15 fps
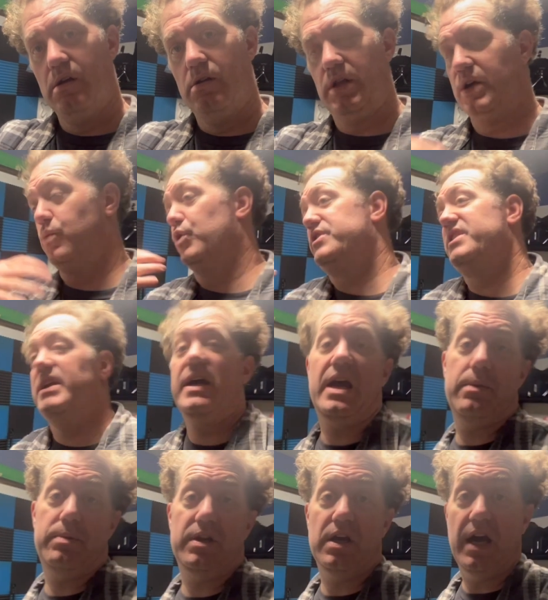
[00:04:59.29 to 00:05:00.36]
like what's going to
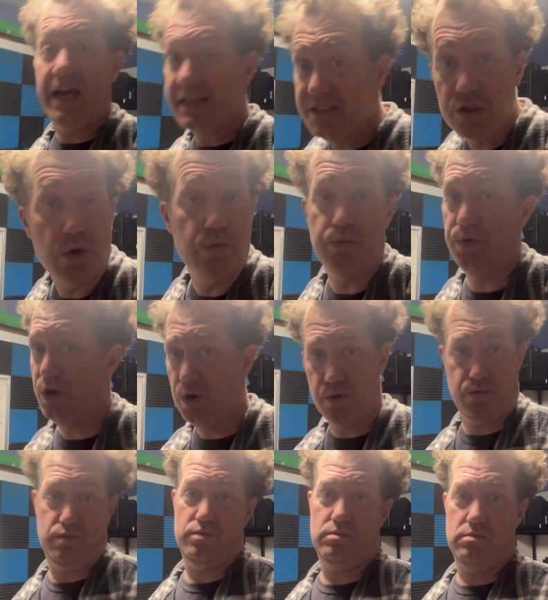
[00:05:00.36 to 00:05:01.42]
happen? I don't know.